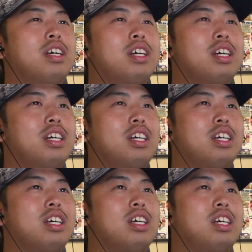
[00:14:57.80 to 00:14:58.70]

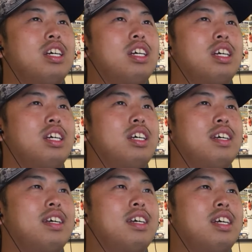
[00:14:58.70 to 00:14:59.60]

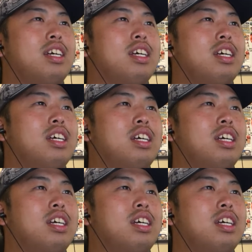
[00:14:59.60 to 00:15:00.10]
(no one is talking)